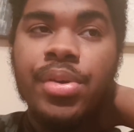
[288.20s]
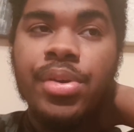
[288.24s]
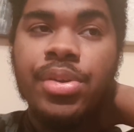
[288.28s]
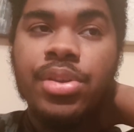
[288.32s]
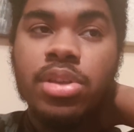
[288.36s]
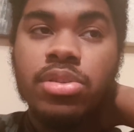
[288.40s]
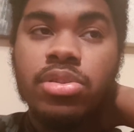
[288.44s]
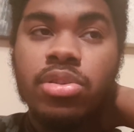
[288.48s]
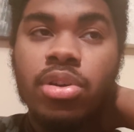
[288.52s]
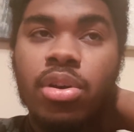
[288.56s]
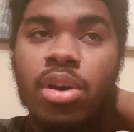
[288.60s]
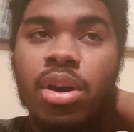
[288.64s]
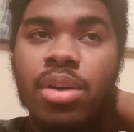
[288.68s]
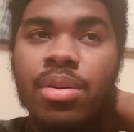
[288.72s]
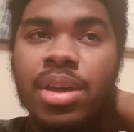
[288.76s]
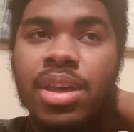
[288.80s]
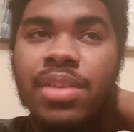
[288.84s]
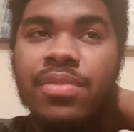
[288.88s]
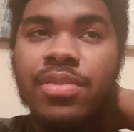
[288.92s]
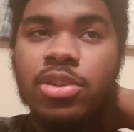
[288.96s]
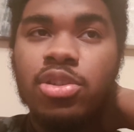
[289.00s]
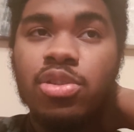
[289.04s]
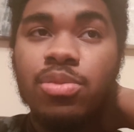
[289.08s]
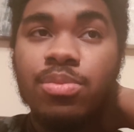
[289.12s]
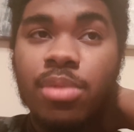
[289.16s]
So
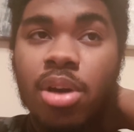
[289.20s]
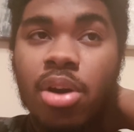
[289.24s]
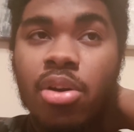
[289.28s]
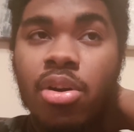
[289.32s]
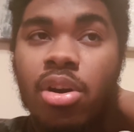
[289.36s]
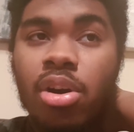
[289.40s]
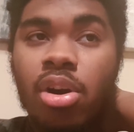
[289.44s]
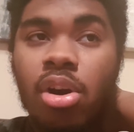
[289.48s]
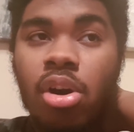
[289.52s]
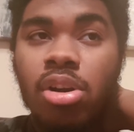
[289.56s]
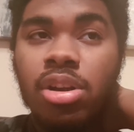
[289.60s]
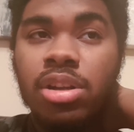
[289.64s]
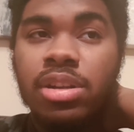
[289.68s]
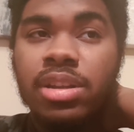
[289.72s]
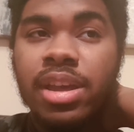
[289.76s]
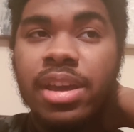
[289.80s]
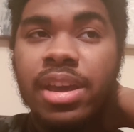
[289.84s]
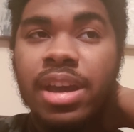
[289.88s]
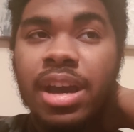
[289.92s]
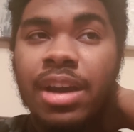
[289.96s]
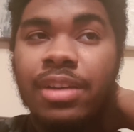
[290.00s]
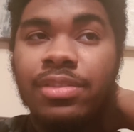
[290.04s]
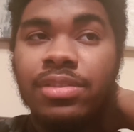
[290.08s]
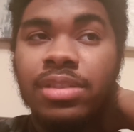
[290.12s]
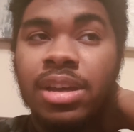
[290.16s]
either tomorrow or the day
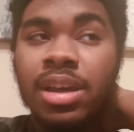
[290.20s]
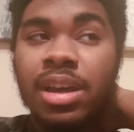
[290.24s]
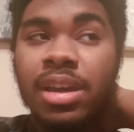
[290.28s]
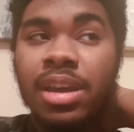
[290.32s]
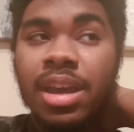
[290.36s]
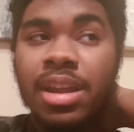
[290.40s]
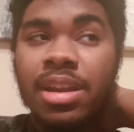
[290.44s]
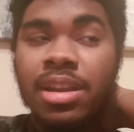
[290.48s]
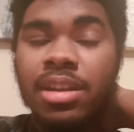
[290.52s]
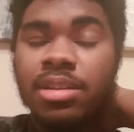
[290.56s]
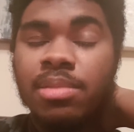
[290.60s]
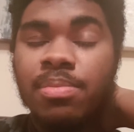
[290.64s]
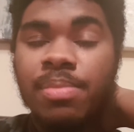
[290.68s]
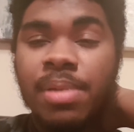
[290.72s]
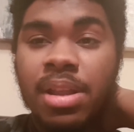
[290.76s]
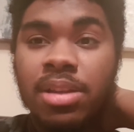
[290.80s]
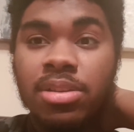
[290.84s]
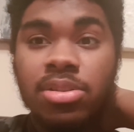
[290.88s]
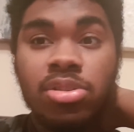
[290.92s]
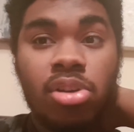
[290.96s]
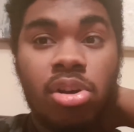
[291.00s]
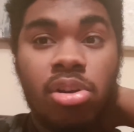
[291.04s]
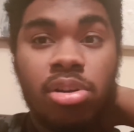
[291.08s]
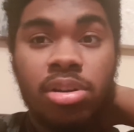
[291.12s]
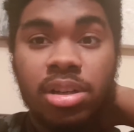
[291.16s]
after, again, it depends
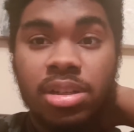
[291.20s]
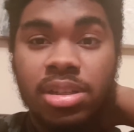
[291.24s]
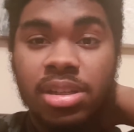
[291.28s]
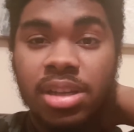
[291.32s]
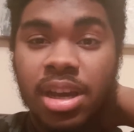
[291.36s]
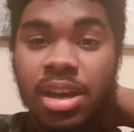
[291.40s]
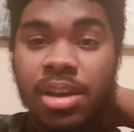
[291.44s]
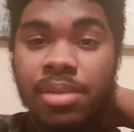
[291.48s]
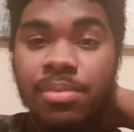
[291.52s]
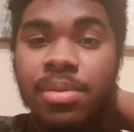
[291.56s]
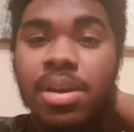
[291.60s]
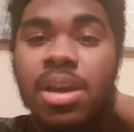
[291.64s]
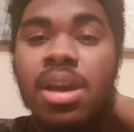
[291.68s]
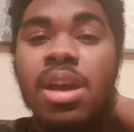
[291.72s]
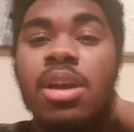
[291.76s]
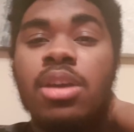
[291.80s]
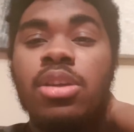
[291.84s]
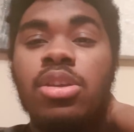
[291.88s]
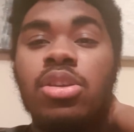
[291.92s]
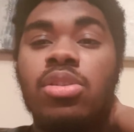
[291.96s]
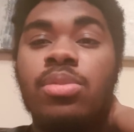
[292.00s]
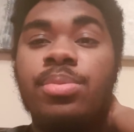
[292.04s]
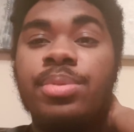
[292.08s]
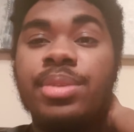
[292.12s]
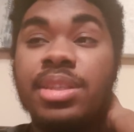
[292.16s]
on the time,
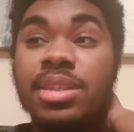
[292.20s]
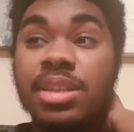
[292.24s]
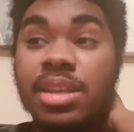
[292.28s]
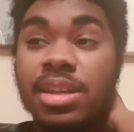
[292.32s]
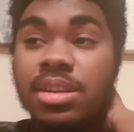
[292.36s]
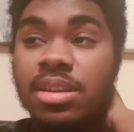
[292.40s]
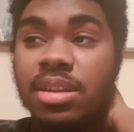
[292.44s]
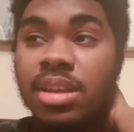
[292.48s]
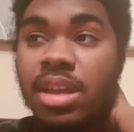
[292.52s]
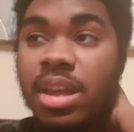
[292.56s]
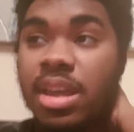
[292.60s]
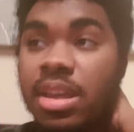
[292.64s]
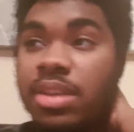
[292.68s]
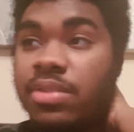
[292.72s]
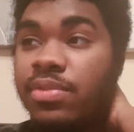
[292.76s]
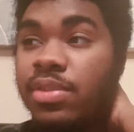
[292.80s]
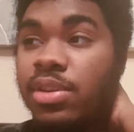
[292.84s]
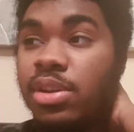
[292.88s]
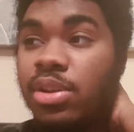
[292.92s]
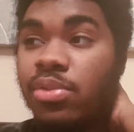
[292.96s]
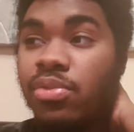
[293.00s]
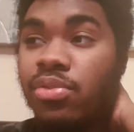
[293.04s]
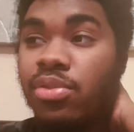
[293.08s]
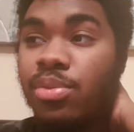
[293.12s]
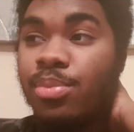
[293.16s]
you'll be seeing a
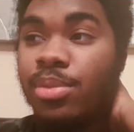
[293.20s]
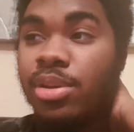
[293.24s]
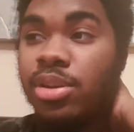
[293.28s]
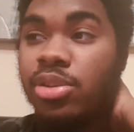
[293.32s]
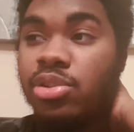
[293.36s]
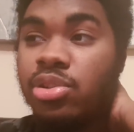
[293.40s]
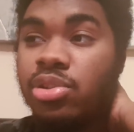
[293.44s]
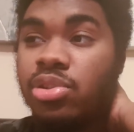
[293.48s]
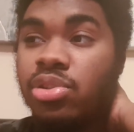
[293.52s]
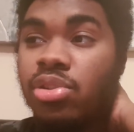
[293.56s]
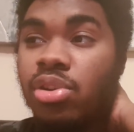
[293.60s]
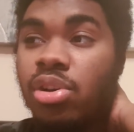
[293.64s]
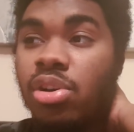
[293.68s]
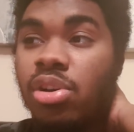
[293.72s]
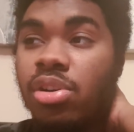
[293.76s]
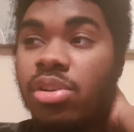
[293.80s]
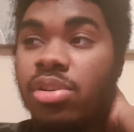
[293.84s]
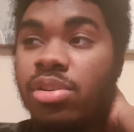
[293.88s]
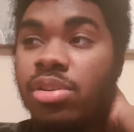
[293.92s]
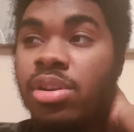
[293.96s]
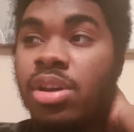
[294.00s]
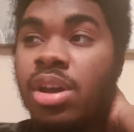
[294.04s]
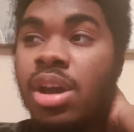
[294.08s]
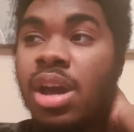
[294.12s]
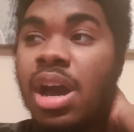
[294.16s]
video from me just
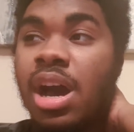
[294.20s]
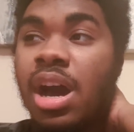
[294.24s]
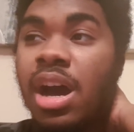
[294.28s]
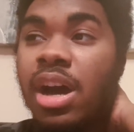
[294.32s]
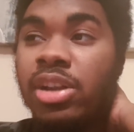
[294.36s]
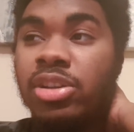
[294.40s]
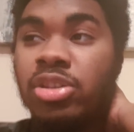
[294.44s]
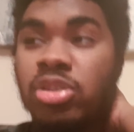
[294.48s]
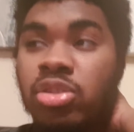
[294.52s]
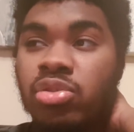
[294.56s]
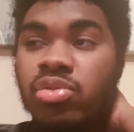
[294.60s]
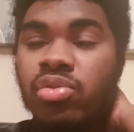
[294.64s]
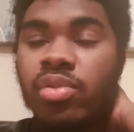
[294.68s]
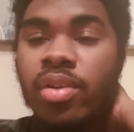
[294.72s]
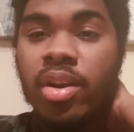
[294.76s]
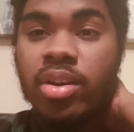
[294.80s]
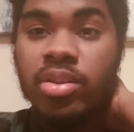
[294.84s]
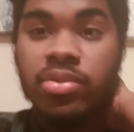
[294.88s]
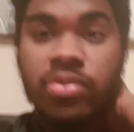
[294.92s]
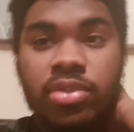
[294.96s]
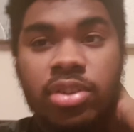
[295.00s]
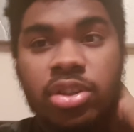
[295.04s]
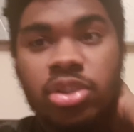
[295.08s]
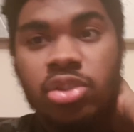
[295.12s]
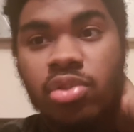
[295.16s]
on our
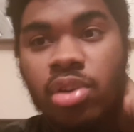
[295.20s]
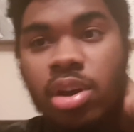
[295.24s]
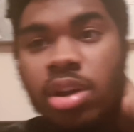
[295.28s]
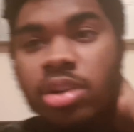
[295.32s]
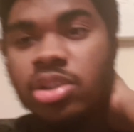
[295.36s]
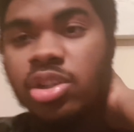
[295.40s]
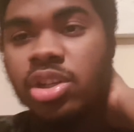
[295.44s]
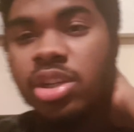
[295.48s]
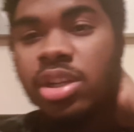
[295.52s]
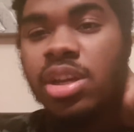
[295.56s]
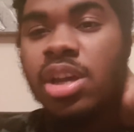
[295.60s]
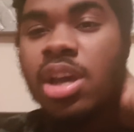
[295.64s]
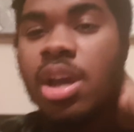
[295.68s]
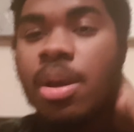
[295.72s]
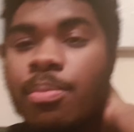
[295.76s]
transfer strategy.